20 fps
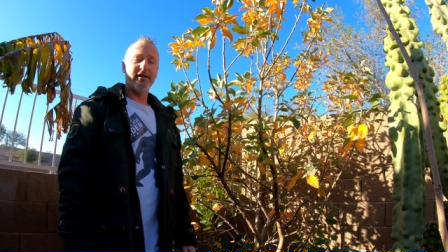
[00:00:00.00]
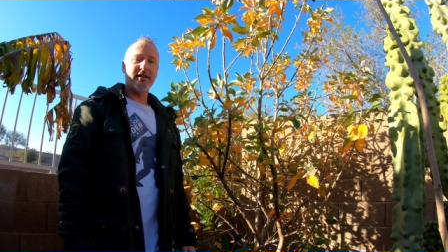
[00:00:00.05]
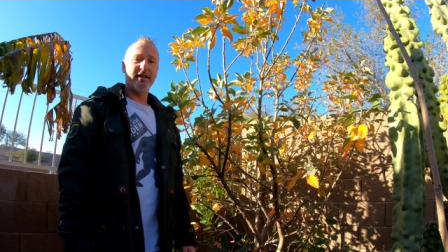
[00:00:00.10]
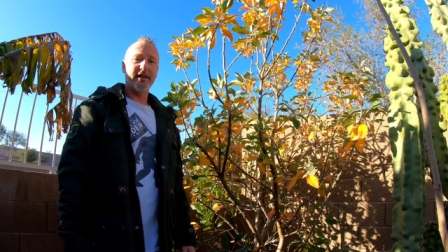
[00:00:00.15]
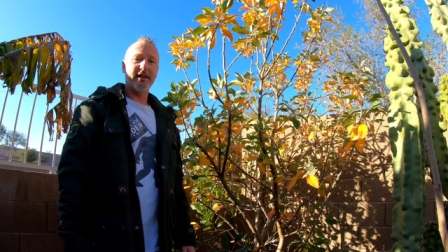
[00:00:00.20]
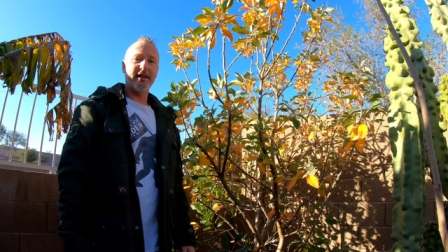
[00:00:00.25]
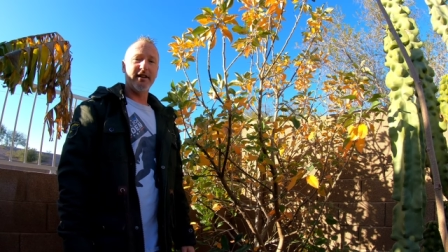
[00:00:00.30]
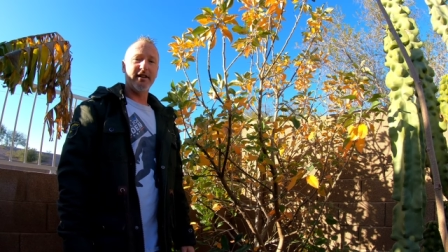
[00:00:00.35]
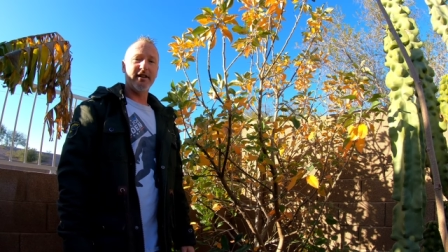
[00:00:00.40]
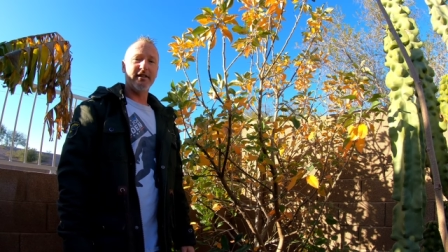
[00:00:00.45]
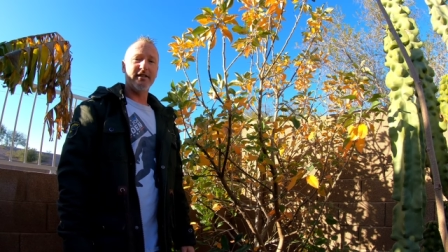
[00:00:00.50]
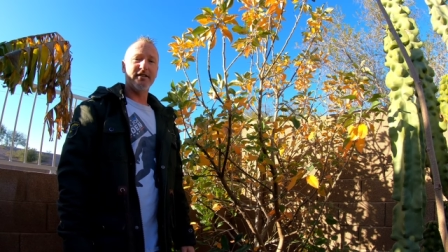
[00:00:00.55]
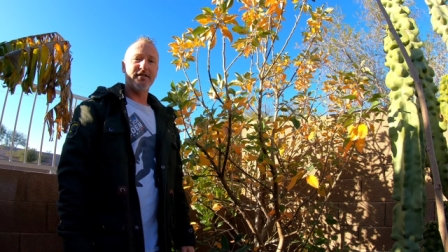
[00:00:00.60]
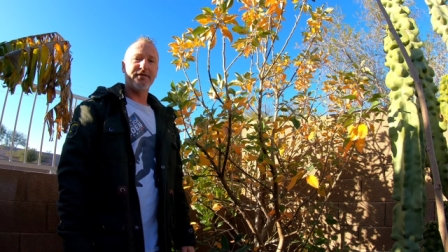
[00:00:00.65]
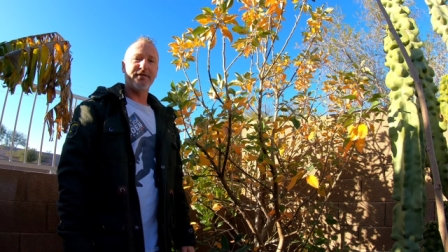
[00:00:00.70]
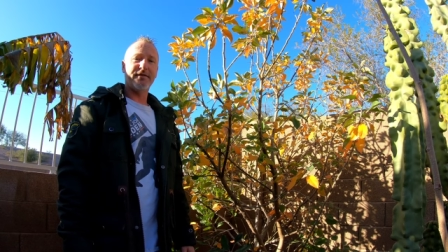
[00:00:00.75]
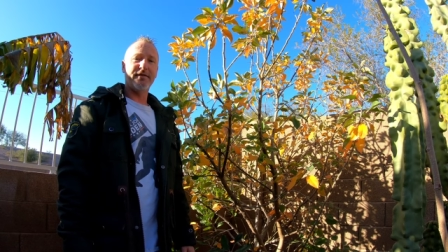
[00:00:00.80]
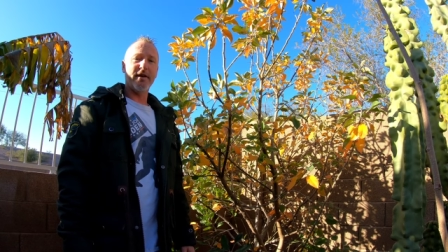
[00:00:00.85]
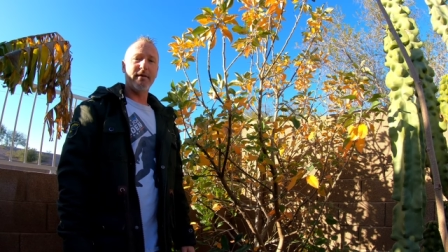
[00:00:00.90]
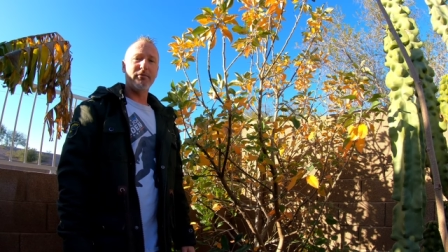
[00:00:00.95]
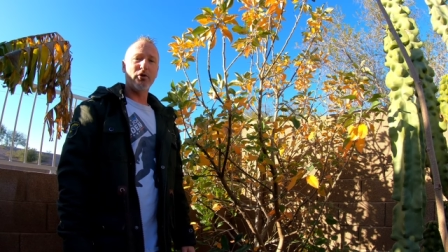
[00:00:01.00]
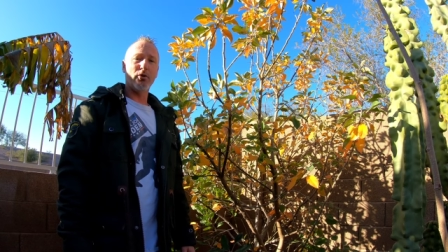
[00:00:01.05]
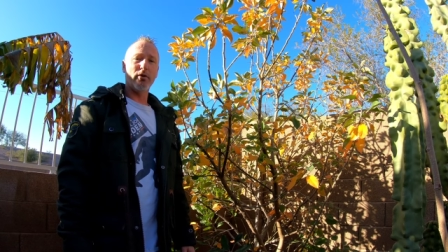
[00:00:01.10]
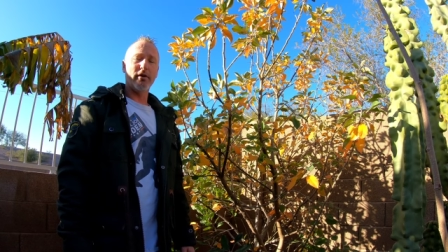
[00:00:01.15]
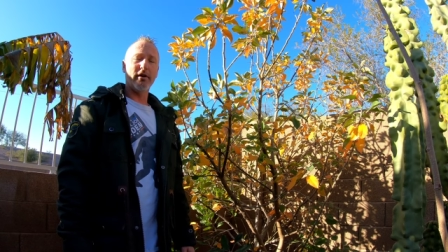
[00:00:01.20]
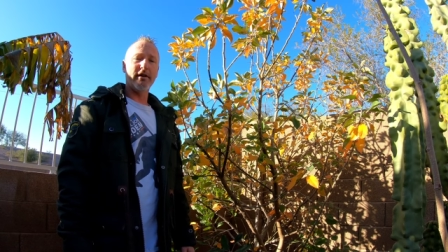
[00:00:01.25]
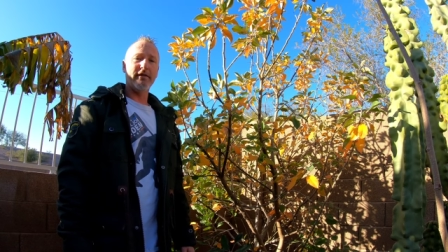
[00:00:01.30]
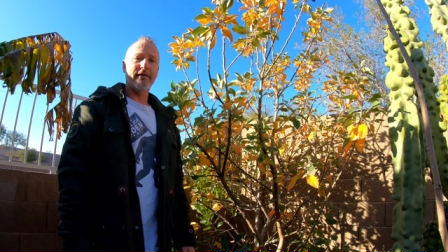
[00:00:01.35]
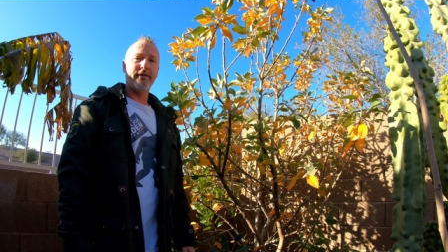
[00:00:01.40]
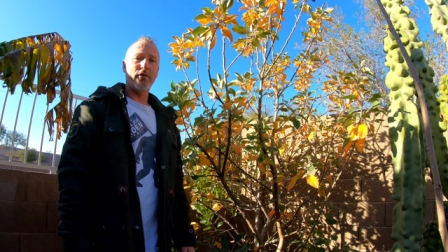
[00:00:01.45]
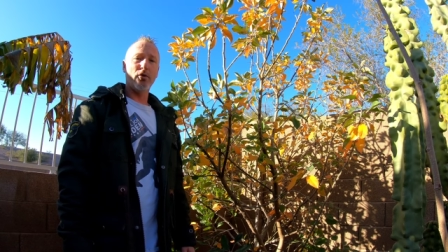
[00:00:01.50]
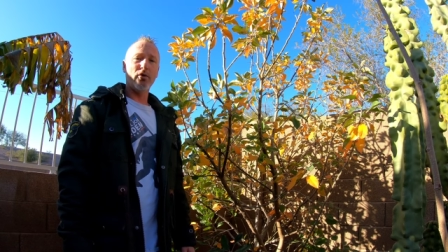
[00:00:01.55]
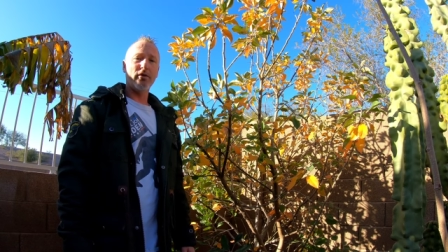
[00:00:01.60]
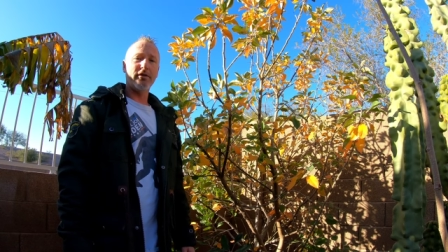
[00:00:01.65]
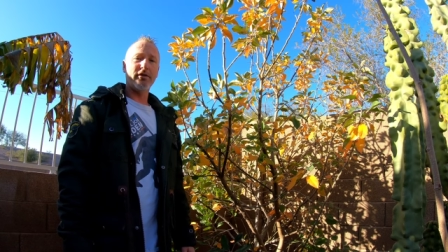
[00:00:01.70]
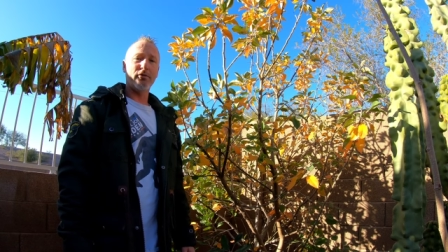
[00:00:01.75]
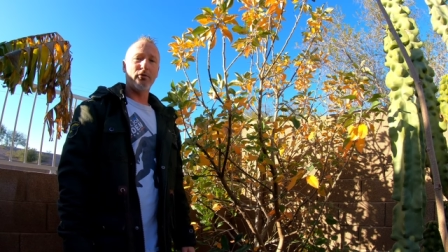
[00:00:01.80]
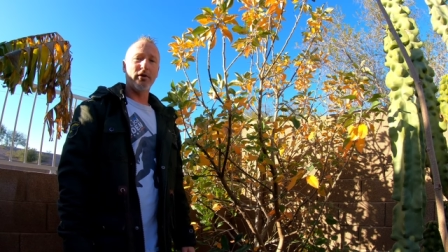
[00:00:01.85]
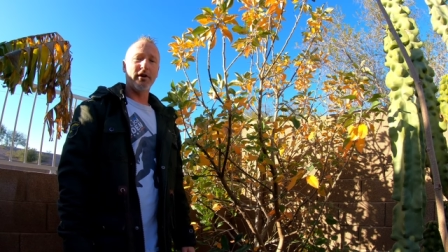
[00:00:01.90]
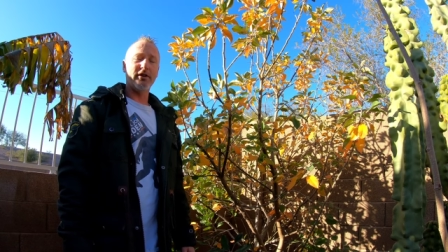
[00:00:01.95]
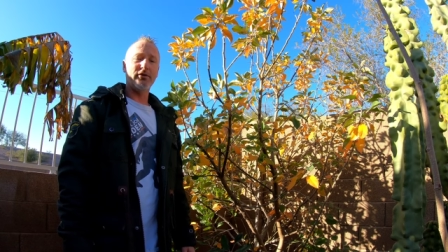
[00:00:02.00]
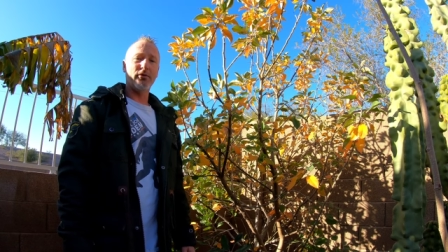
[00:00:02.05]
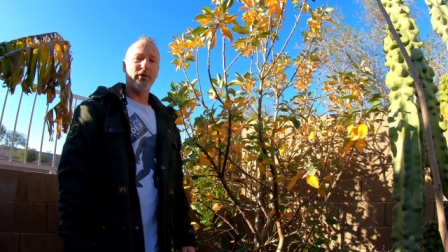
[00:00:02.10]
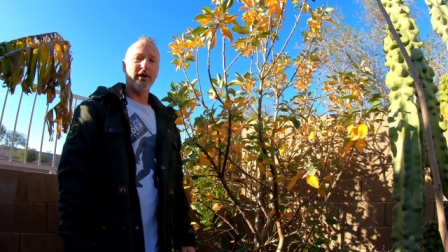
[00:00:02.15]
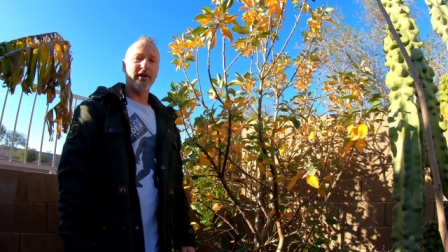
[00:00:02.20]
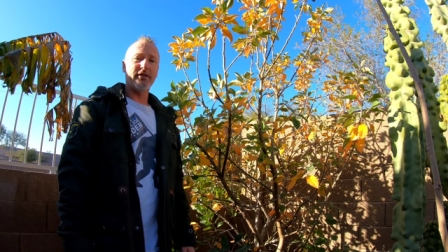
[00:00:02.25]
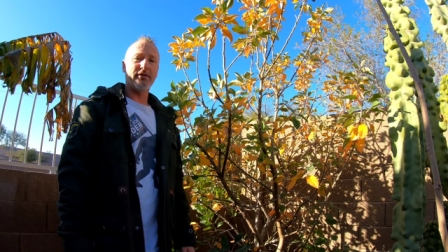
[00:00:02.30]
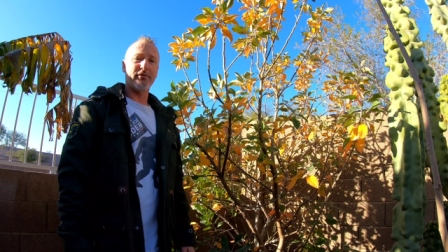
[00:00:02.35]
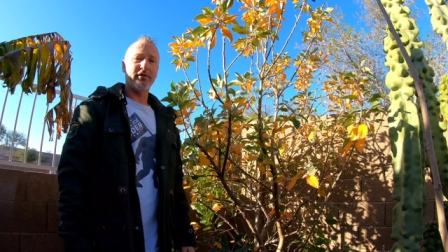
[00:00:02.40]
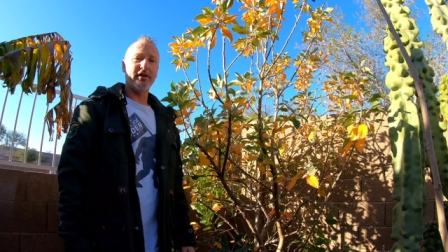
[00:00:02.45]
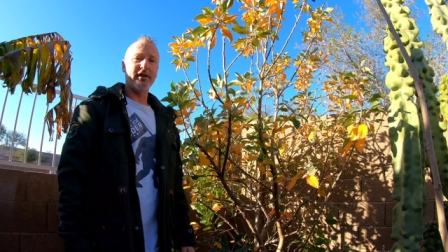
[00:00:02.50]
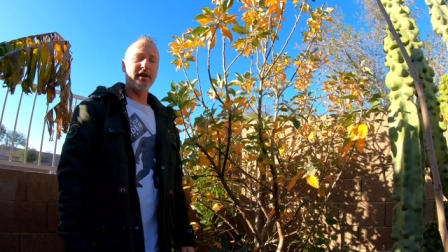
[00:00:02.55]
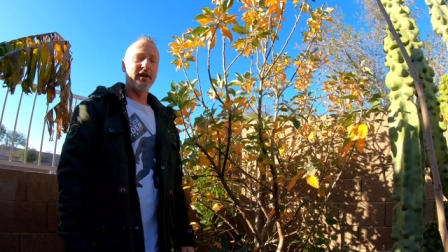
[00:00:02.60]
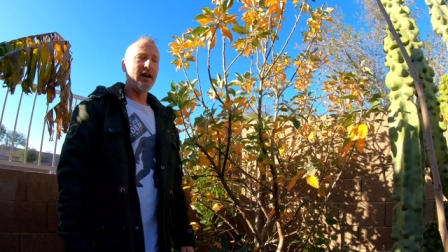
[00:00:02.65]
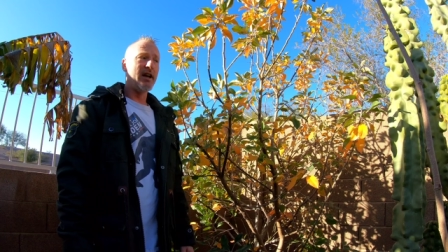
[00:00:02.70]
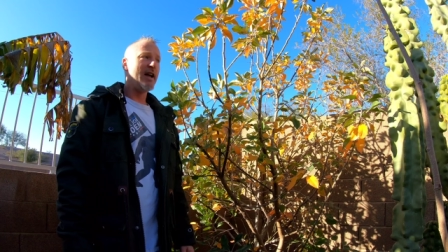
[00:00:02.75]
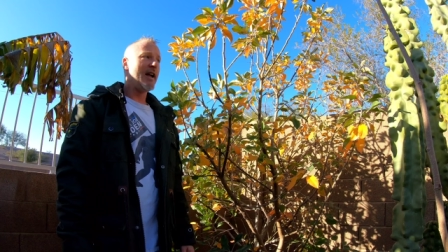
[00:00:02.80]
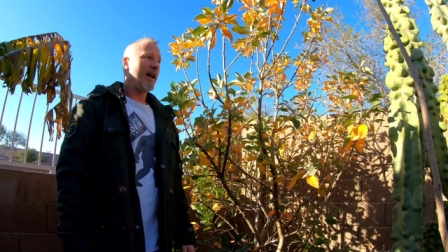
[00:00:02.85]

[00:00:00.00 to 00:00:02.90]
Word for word: Today is February 4th, 2023,